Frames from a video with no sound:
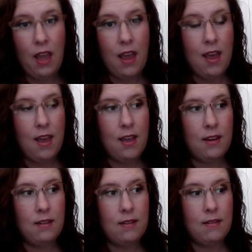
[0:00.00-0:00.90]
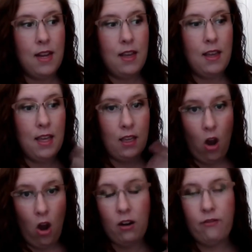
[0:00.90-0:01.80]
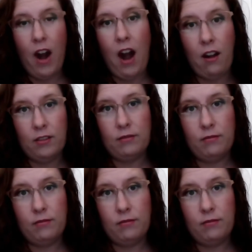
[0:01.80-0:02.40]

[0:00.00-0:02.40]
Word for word: and it caught on fire.